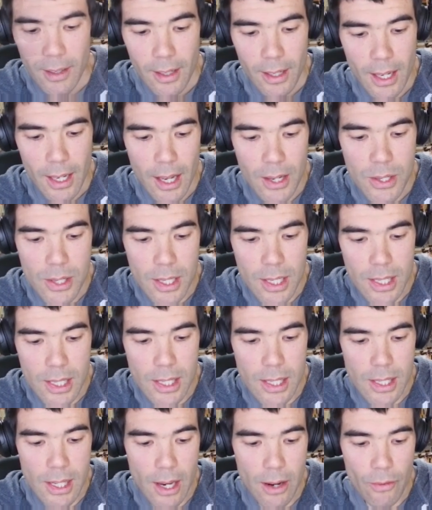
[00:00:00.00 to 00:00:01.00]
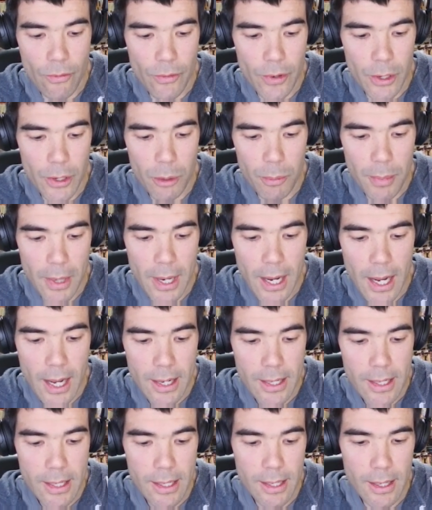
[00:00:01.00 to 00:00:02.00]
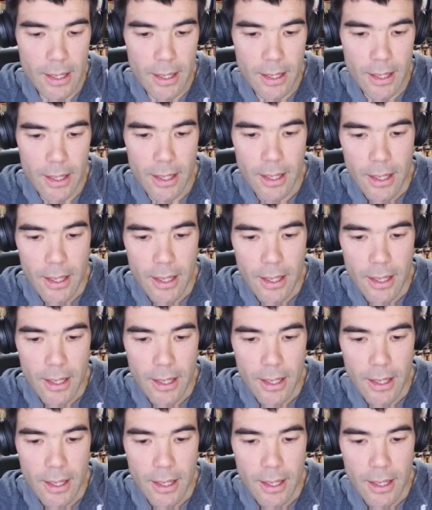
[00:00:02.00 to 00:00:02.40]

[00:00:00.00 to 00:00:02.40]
Okay, so this is our real part here,